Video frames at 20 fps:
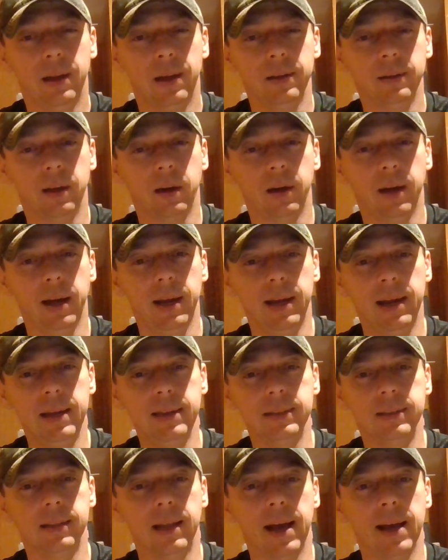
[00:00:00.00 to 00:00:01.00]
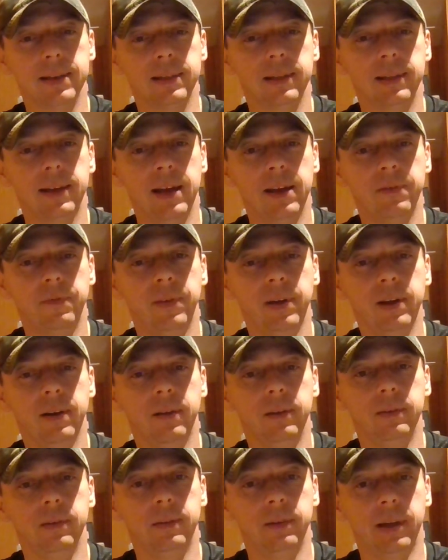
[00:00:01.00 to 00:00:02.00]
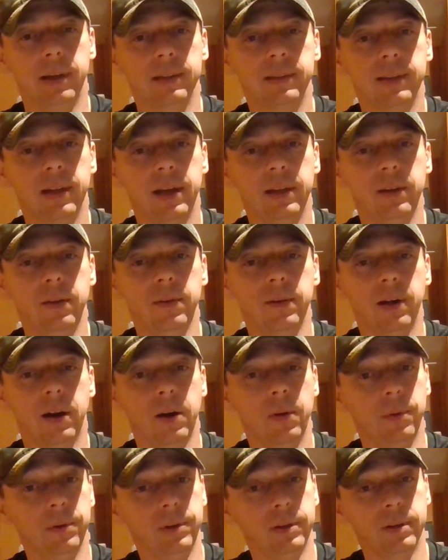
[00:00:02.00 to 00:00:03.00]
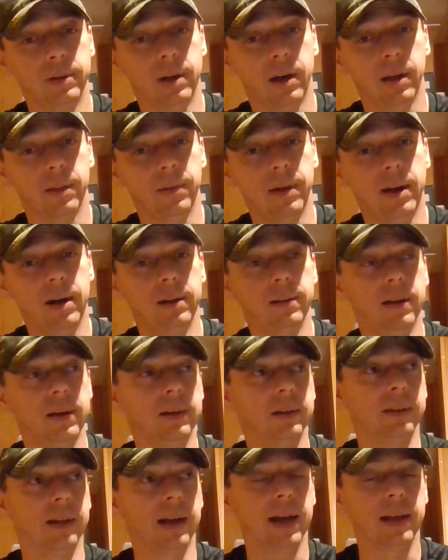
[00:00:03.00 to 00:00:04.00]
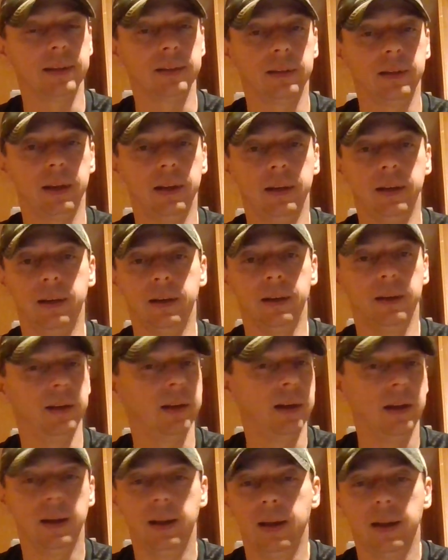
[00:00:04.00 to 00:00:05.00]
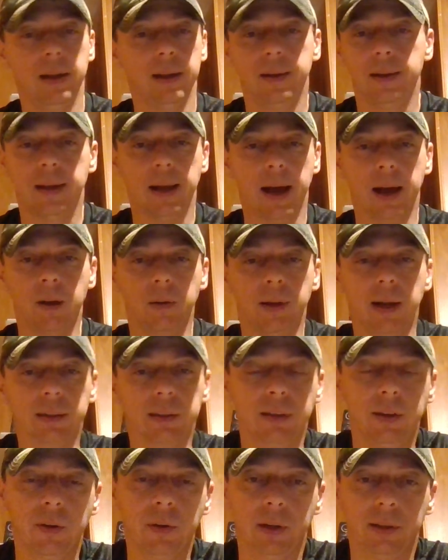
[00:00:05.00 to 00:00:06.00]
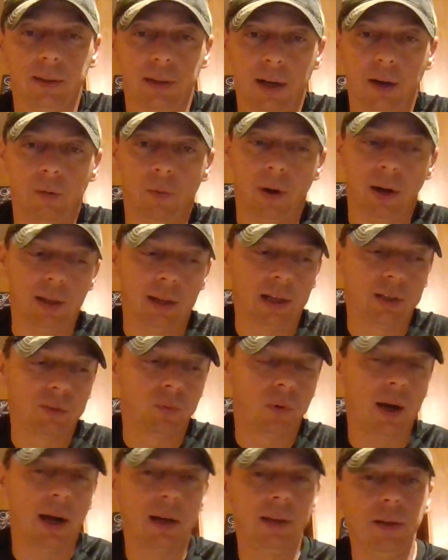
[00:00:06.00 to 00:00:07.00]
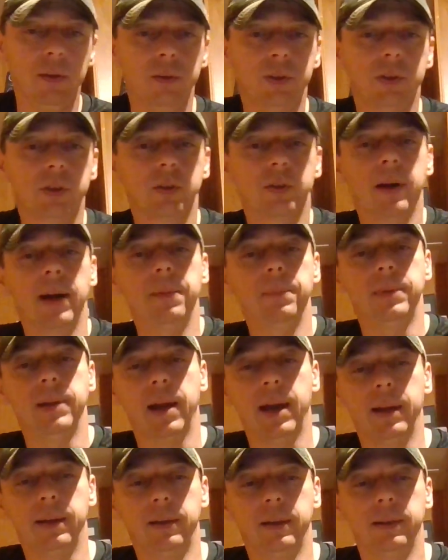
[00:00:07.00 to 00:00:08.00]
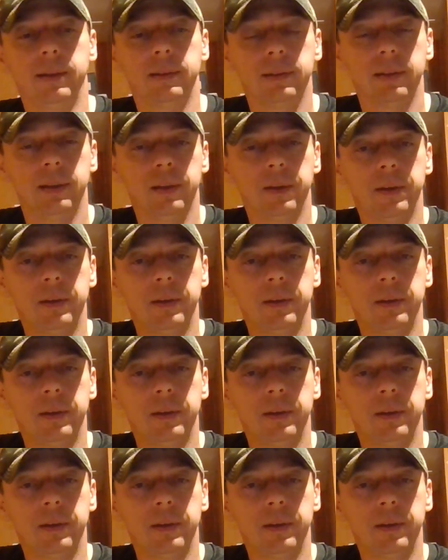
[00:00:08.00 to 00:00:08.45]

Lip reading: It's like, hey, he's glassing that field. The next thing you know, when you're not there, they're glassing it. And then I don't like to do it that way. That's why I use scrape tactics.